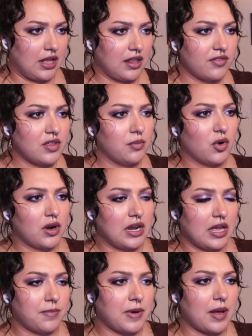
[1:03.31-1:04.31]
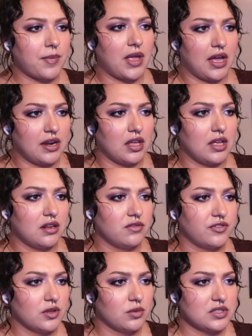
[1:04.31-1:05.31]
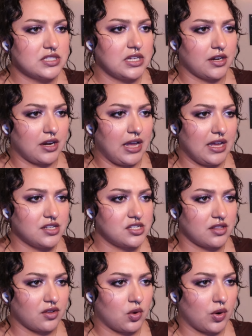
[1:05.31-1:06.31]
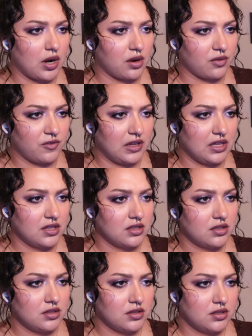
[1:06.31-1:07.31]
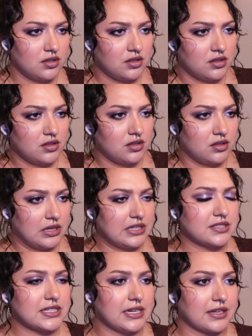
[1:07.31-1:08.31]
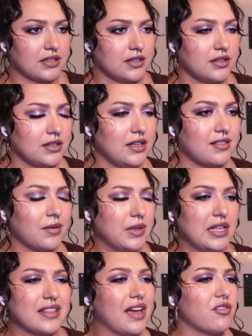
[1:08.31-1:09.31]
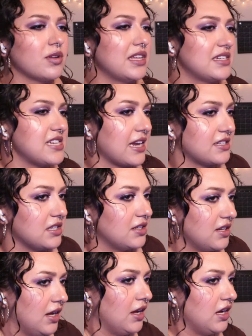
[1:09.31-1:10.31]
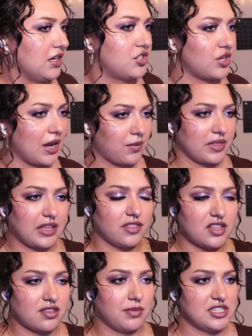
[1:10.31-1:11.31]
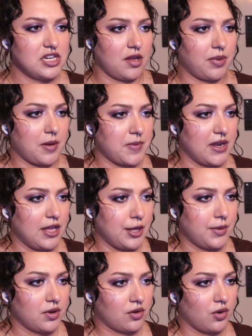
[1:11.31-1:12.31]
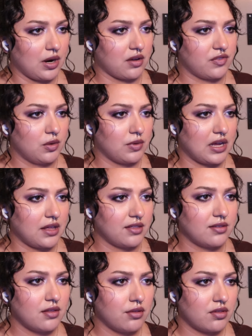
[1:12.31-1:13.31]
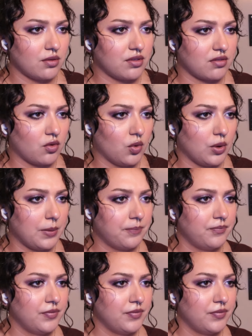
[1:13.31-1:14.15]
I love the more hip-hop kind of influence here, edge to the choreography. It's sick. It's not really, they haven't really attacked a, a track with like this much hip-hop in it, choreography-wise, so this is cool.